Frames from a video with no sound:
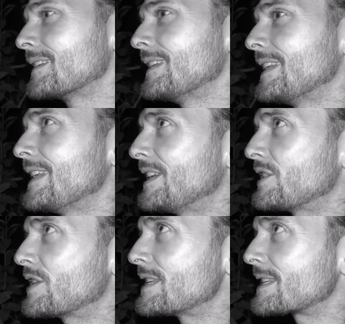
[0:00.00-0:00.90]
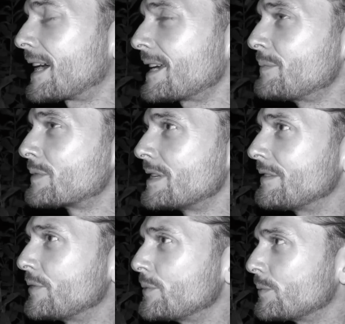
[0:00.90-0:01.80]
that in ancient times, and
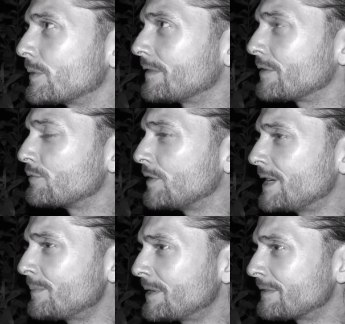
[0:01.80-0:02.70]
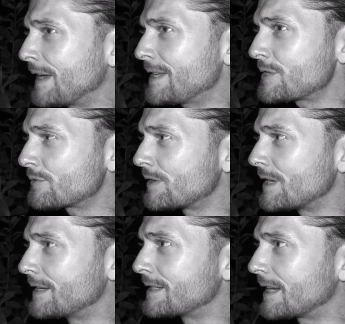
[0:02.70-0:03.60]
if you read a bit of history
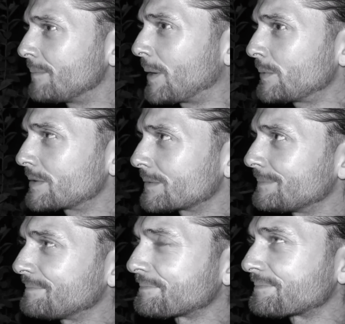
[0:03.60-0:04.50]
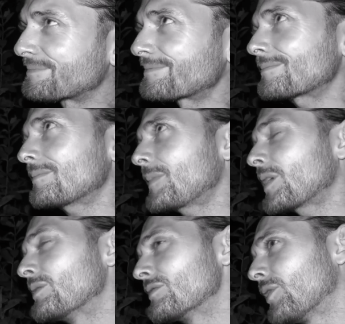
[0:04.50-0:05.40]
and about
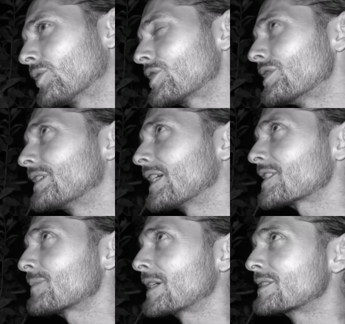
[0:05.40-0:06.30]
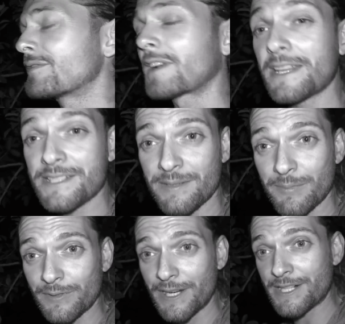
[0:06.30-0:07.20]
unfortunate aspects of class
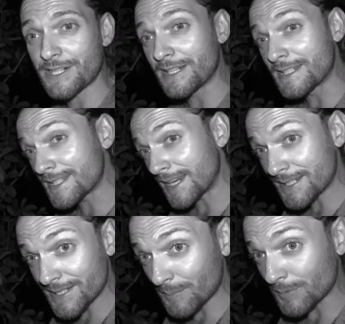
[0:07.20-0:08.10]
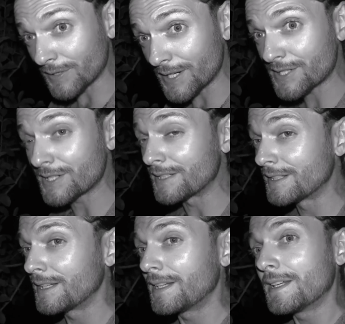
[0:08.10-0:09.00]
separation and sex separation and
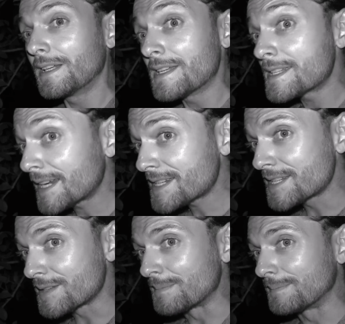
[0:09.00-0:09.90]
sexism,